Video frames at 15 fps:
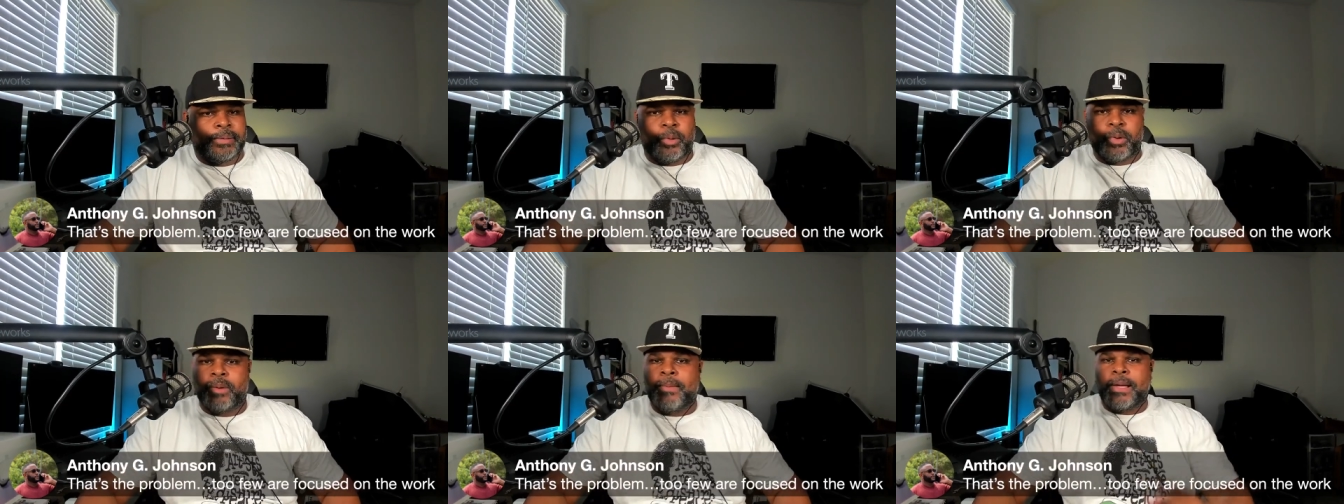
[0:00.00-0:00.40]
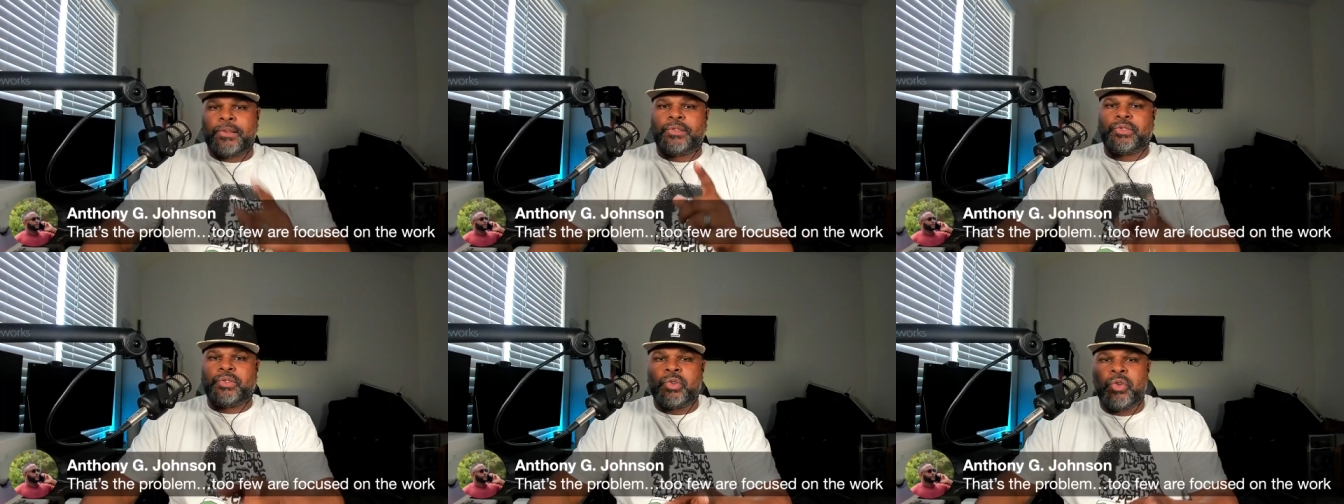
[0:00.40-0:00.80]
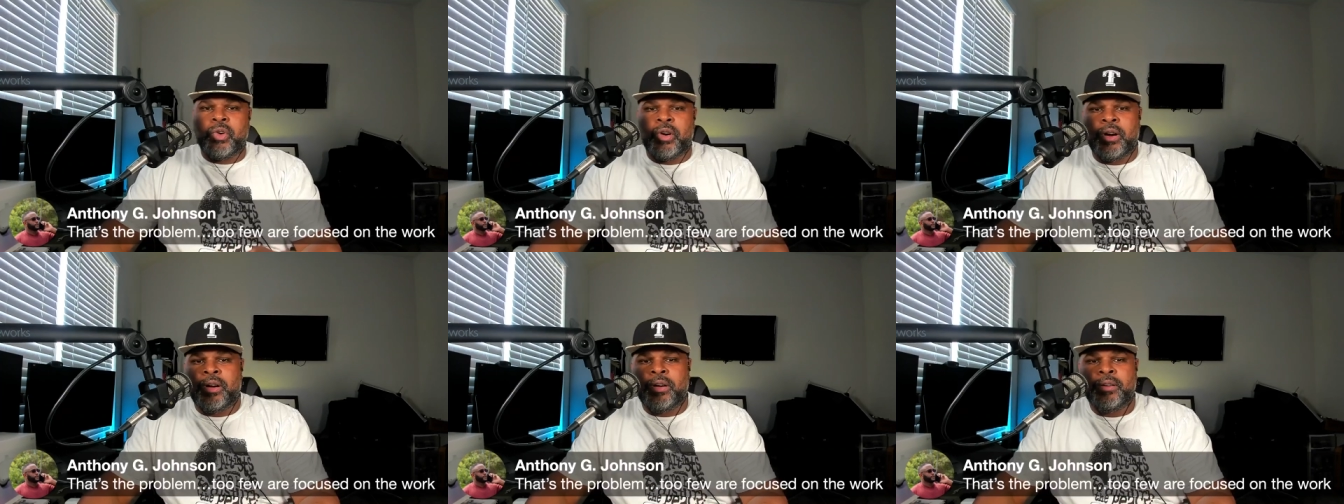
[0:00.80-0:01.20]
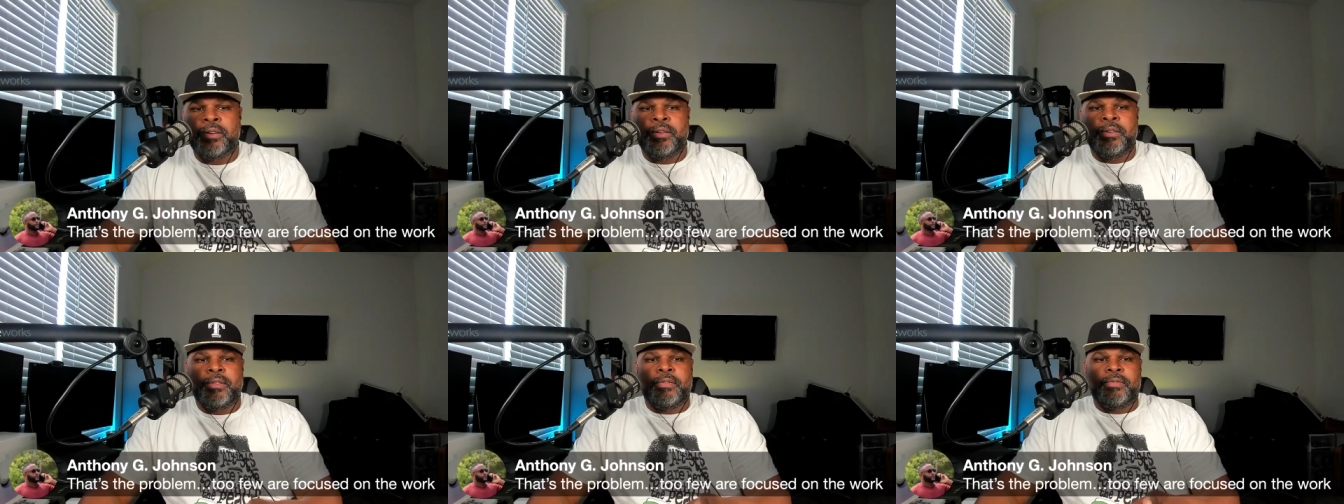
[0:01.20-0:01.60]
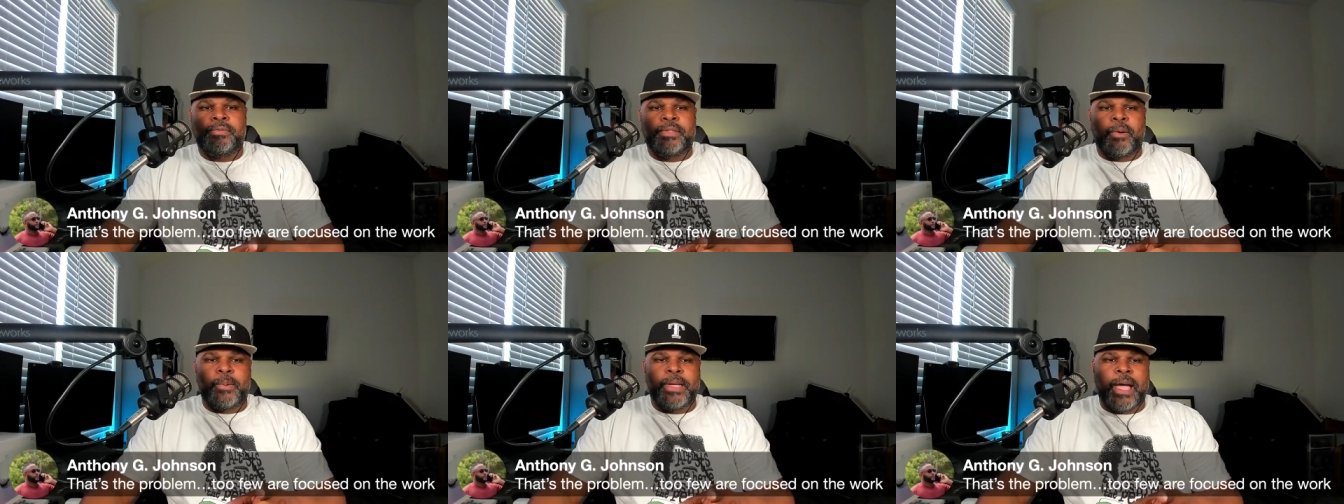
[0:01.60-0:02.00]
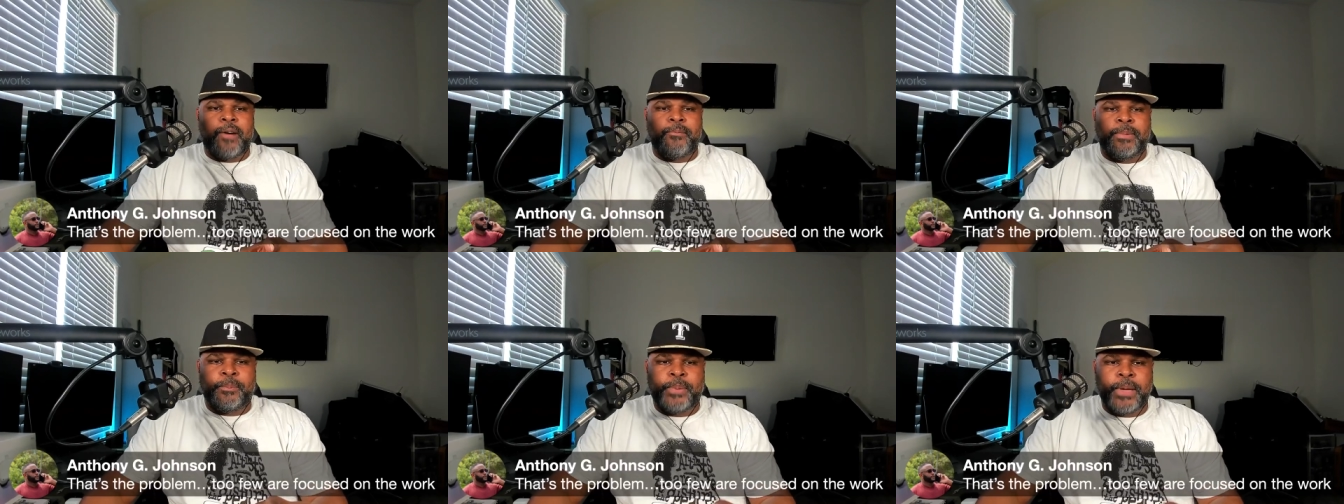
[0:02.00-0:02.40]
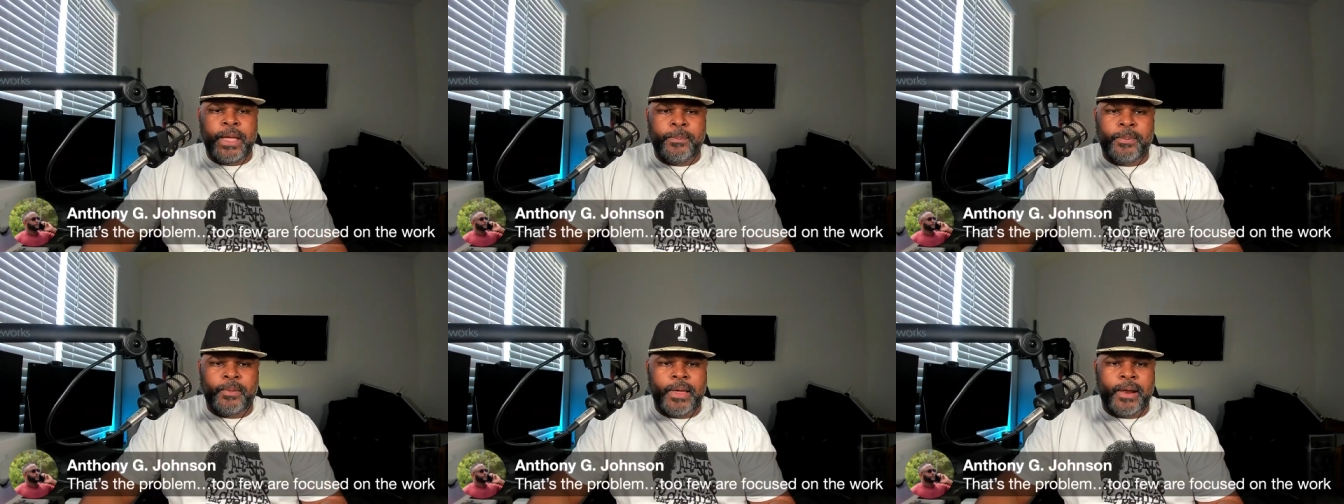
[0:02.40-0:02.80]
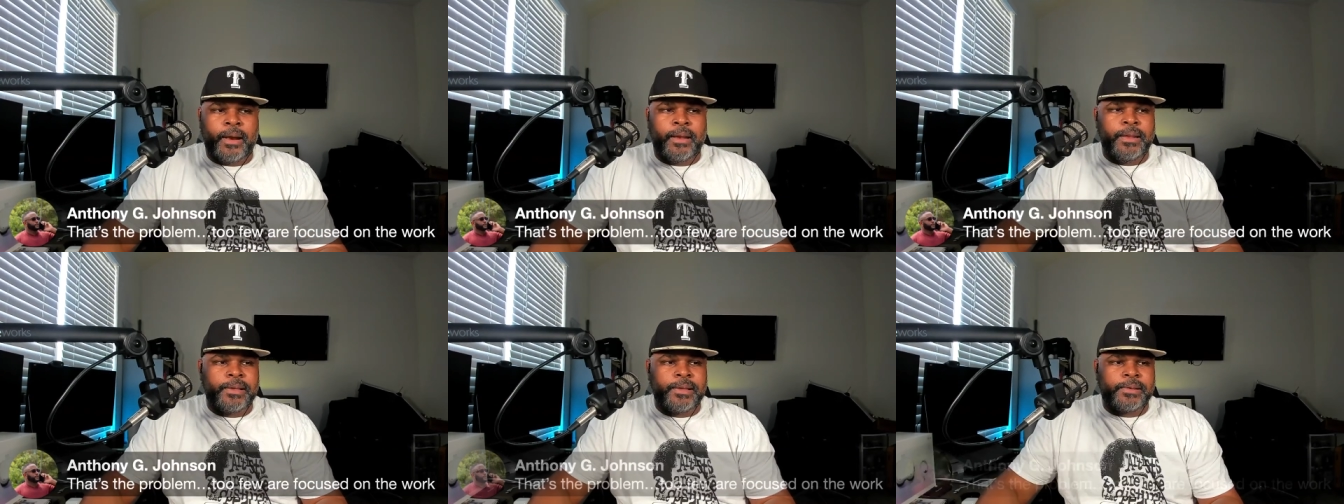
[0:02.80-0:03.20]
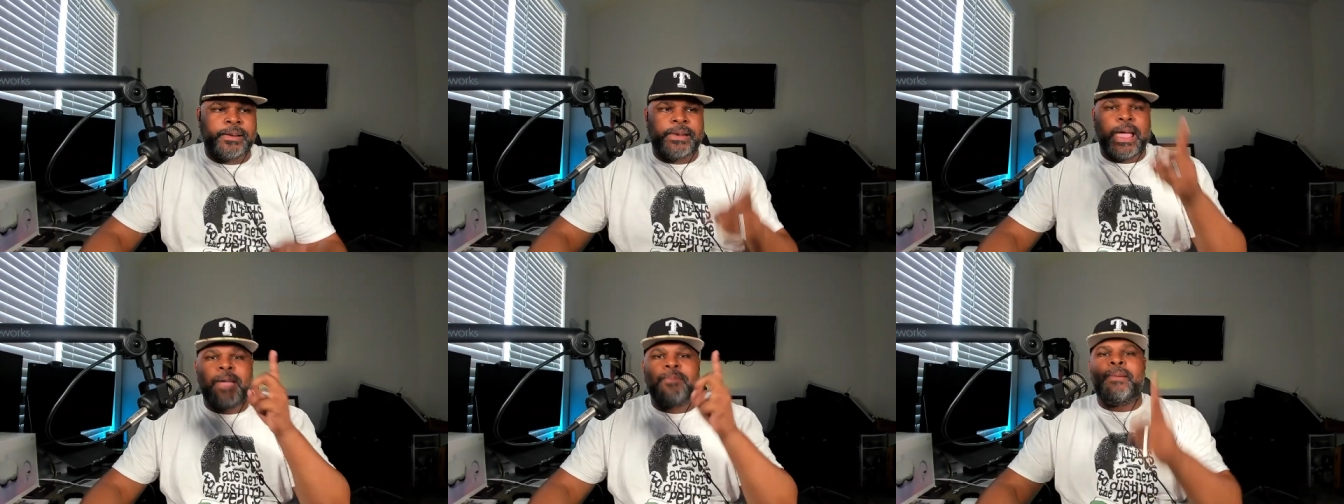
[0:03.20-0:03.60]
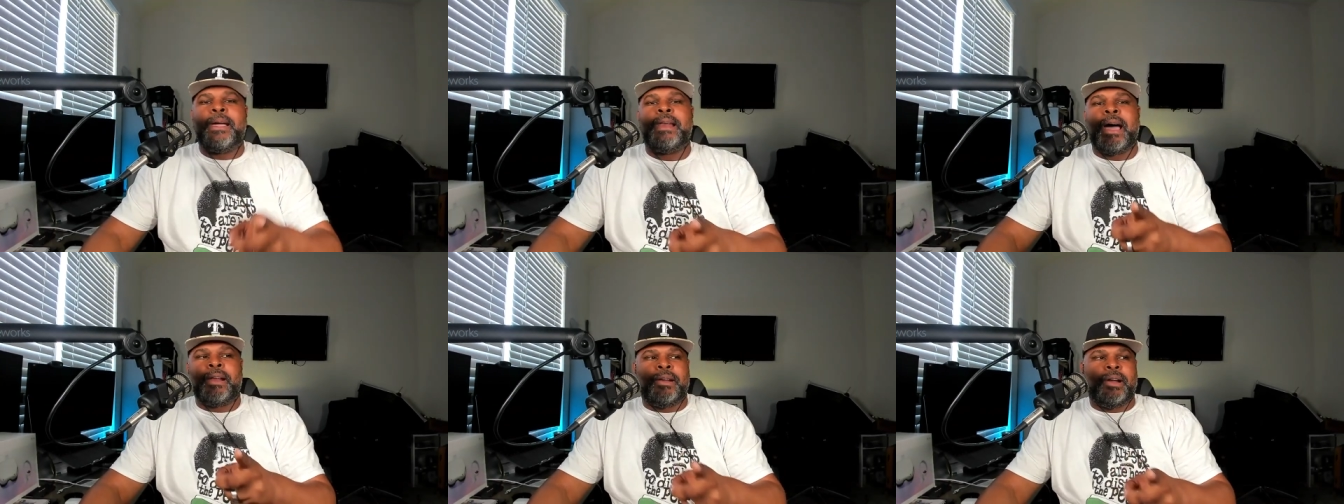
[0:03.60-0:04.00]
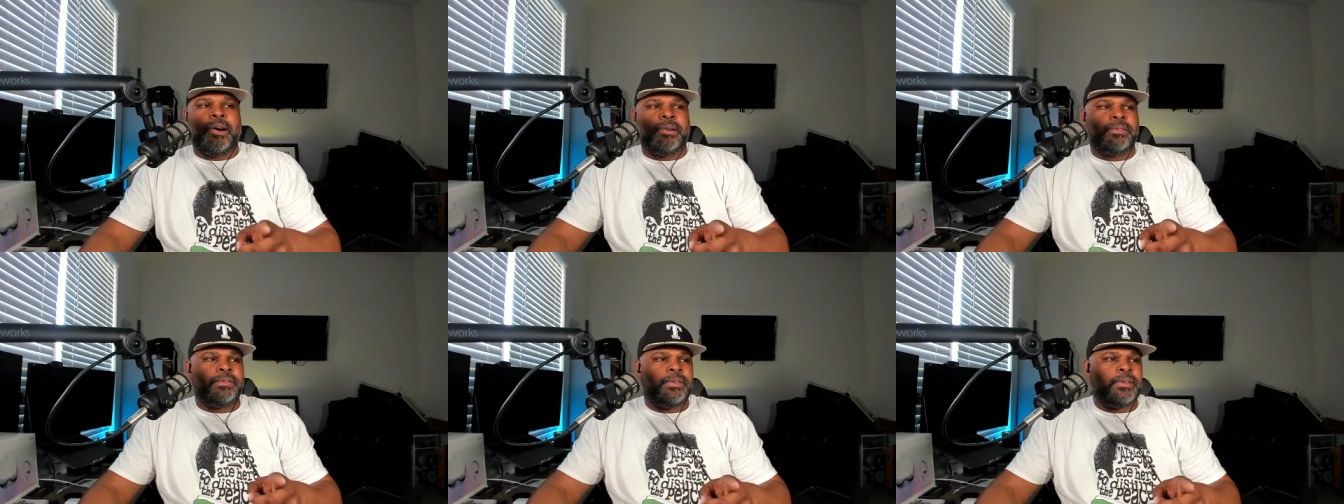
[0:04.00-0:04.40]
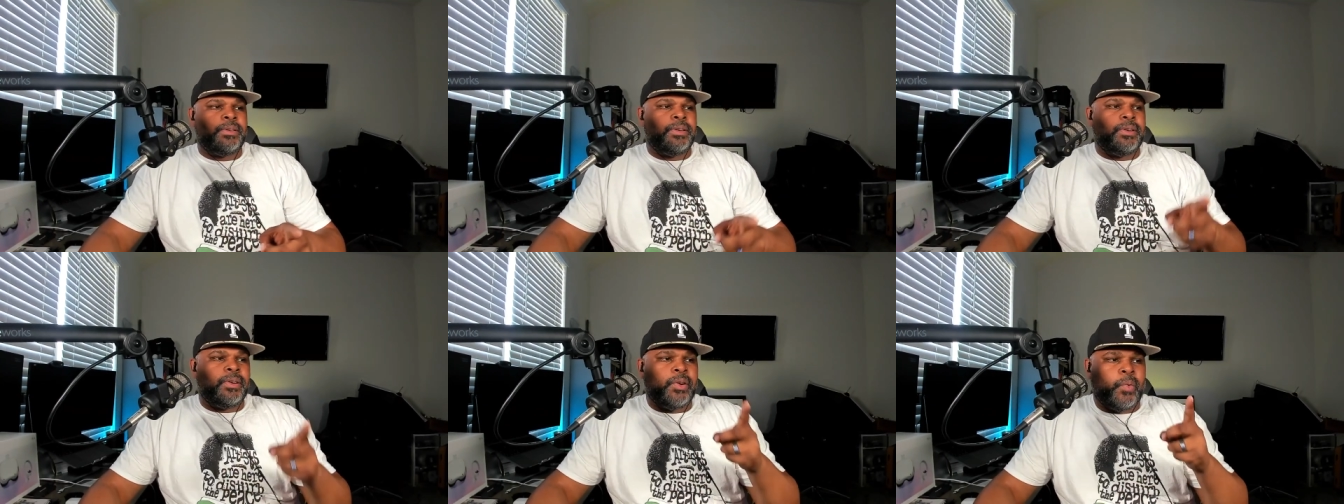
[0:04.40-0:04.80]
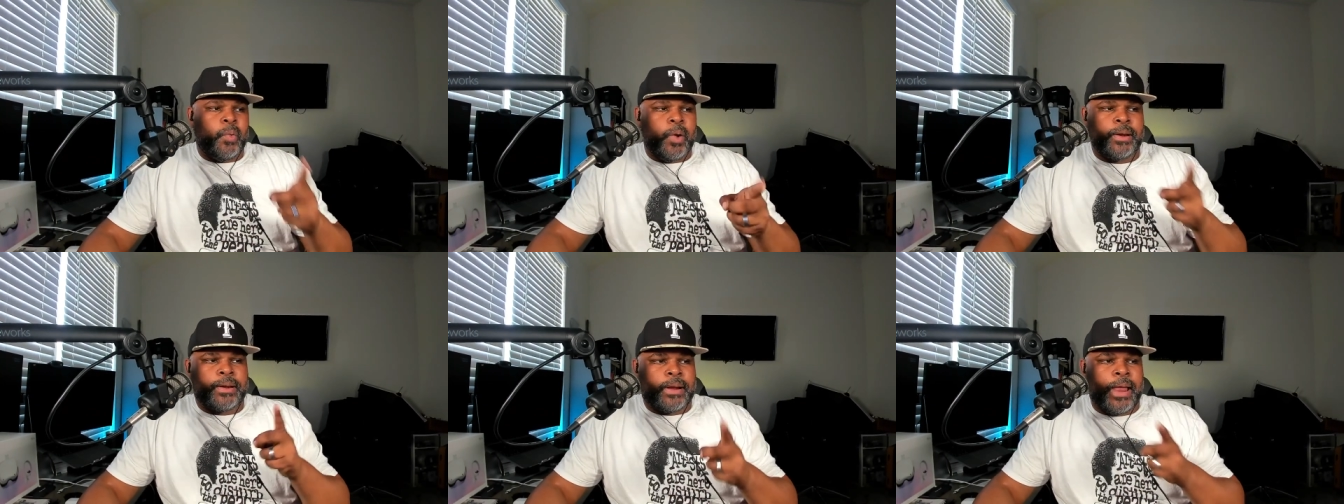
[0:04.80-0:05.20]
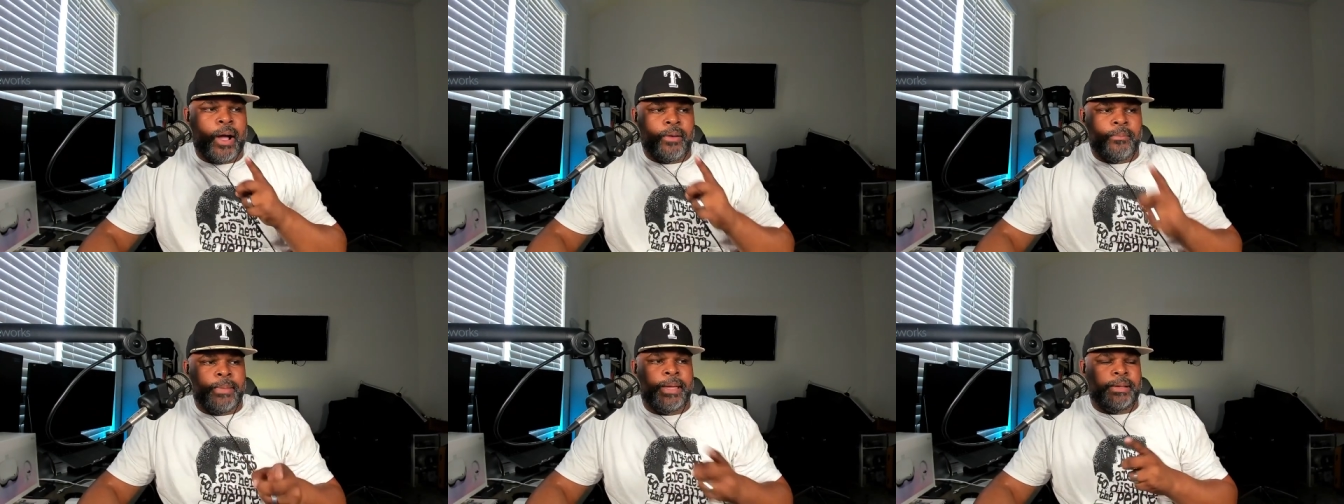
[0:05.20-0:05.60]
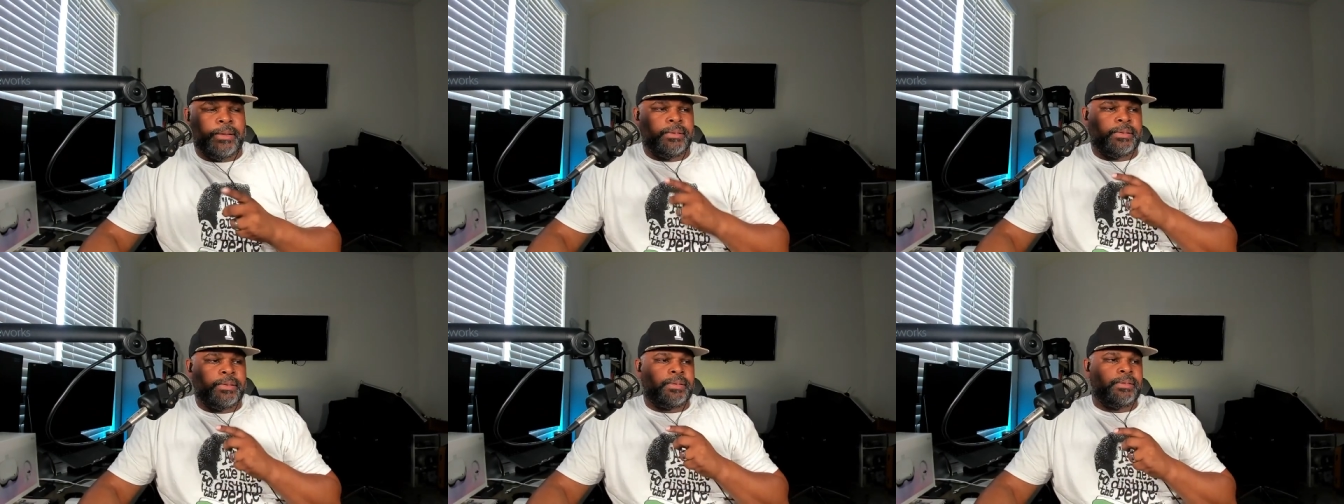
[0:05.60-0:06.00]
I want to make sure that we have the people that are listening, they may not know what clout means.